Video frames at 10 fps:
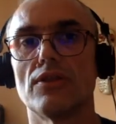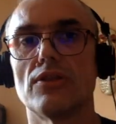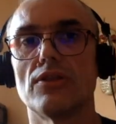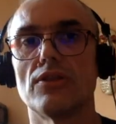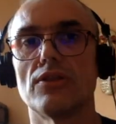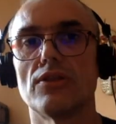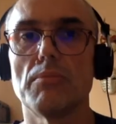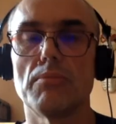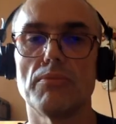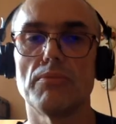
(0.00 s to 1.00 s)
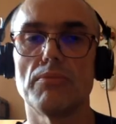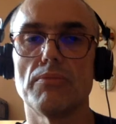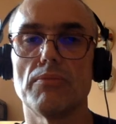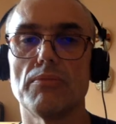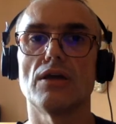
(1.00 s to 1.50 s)
The
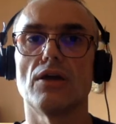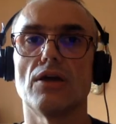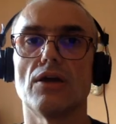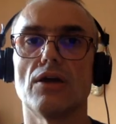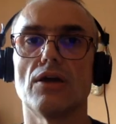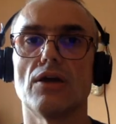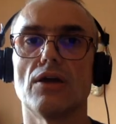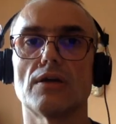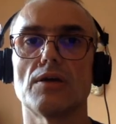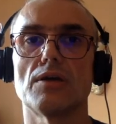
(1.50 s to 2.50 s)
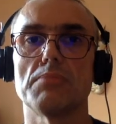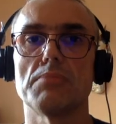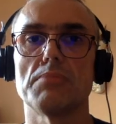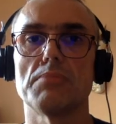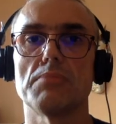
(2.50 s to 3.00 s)
idea of starting a
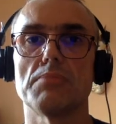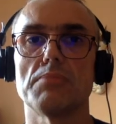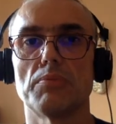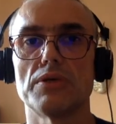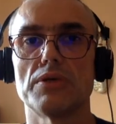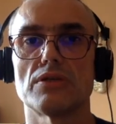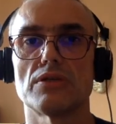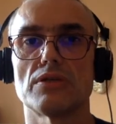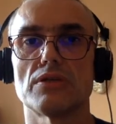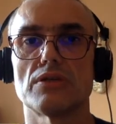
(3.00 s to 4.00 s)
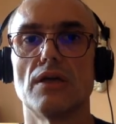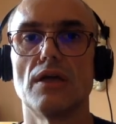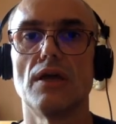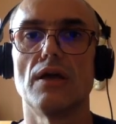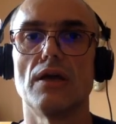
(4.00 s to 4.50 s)
manufacturing business
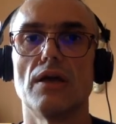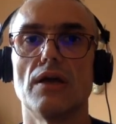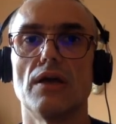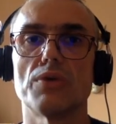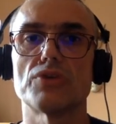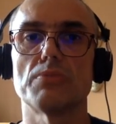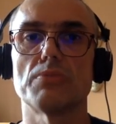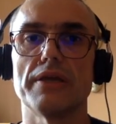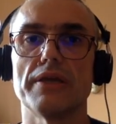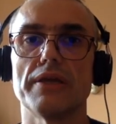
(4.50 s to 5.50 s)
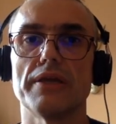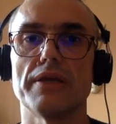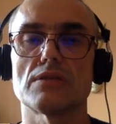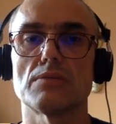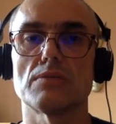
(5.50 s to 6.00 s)
which makes
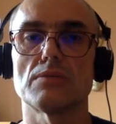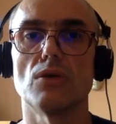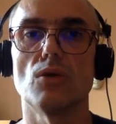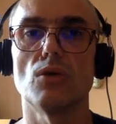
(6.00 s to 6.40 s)
small